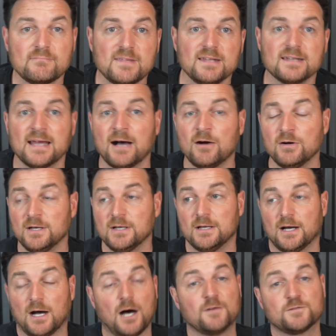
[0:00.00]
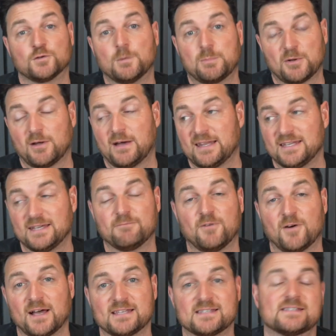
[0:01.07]
Now, after applying the
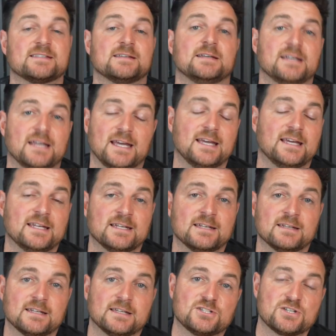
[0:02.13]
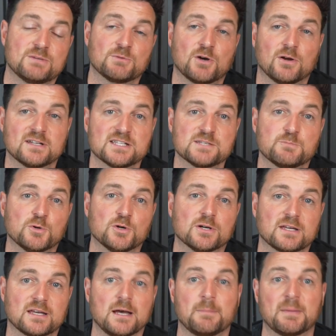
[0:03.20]
advice in Jim Collins'
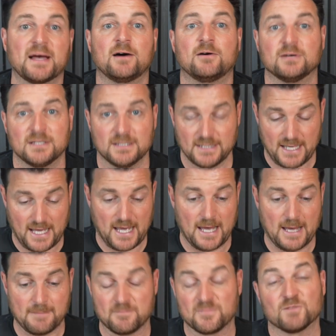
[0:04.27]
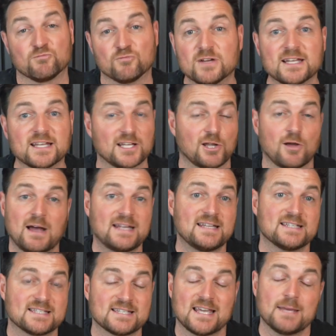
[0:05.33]
book about really aligning
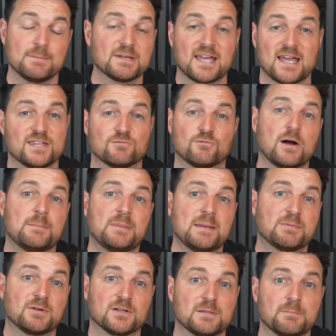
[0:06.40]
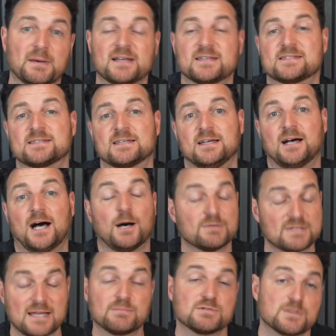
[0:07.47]
the team and getting the right people on the bus, I
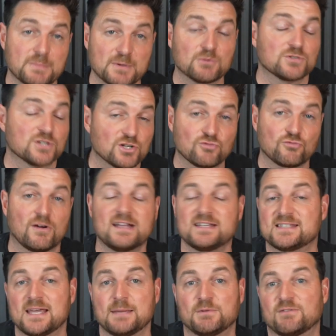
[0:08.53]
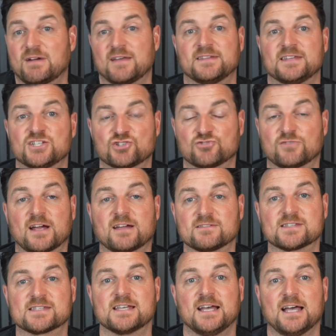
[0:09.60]
was able to build a great team around these
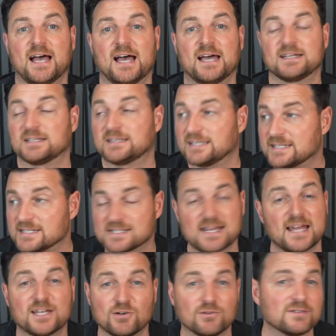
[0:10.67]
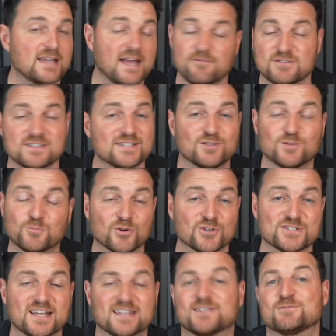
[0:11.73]
strengths, and I didn't take on every single
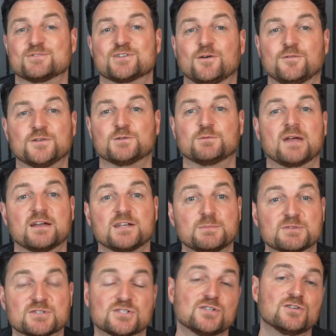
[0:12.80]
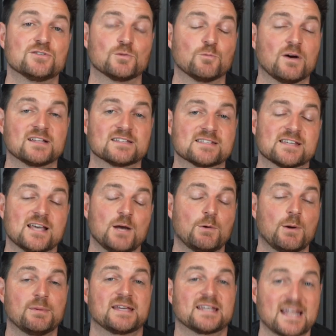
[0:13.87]
project that was offered. We only pursued the ones
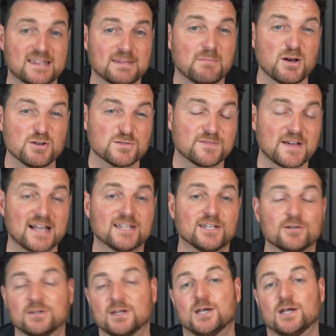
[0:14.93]
where we could add the most value,